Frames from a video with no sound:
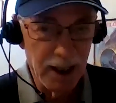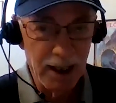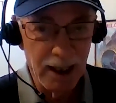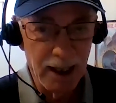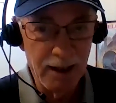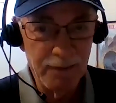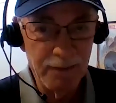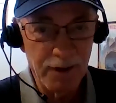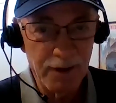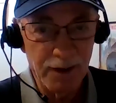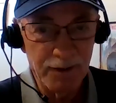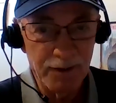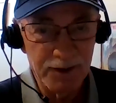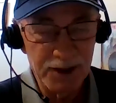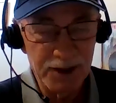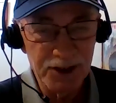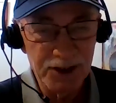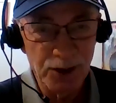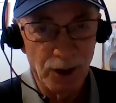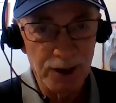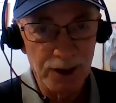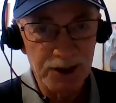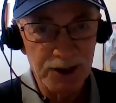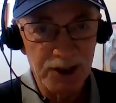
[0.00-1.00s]
even if this
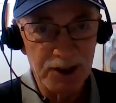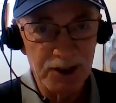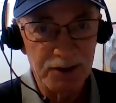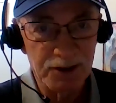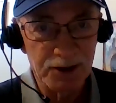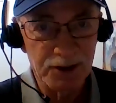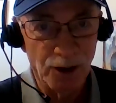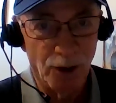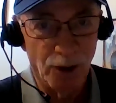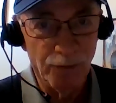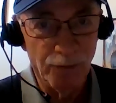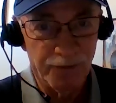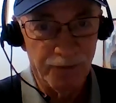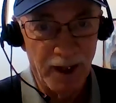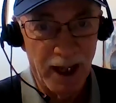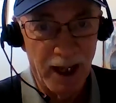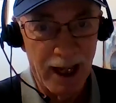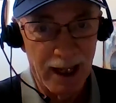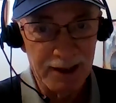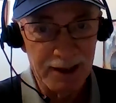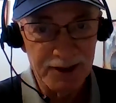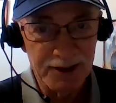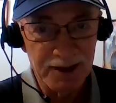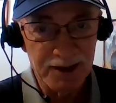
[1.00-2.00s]
horse is so
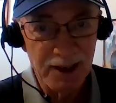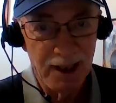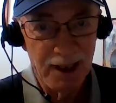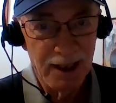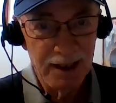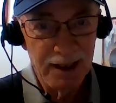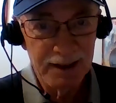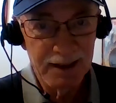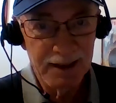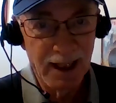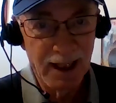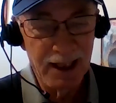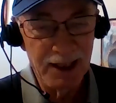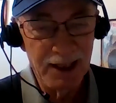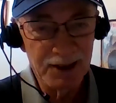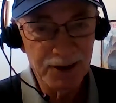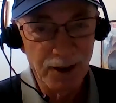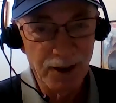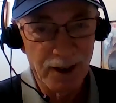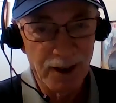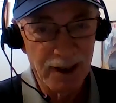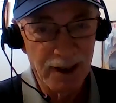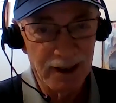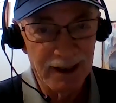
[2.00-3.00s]
fast, that he's
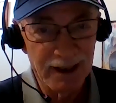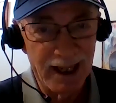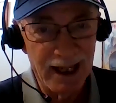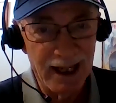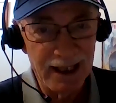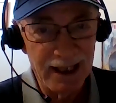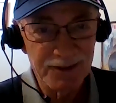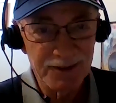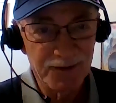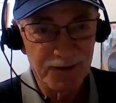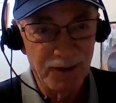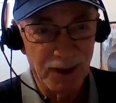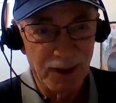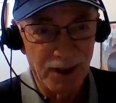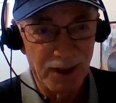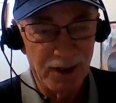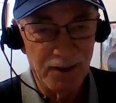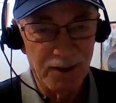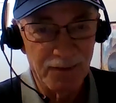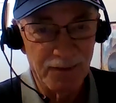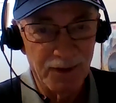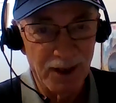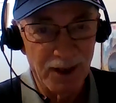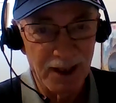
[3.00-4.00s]
going to last for
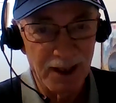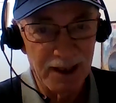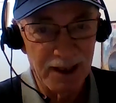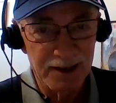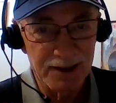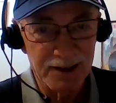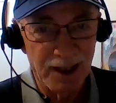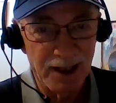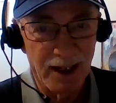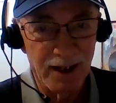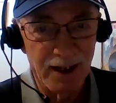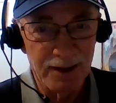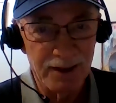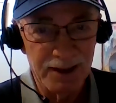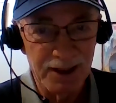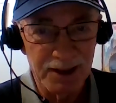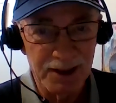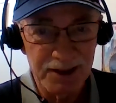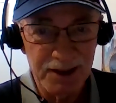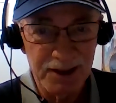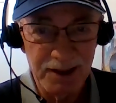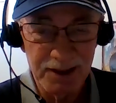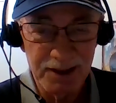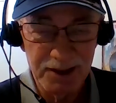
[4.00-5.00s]
the entire
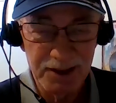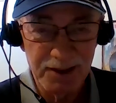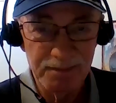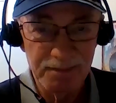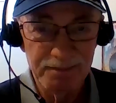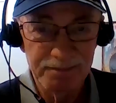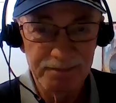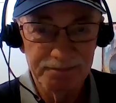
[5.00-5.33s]
distance.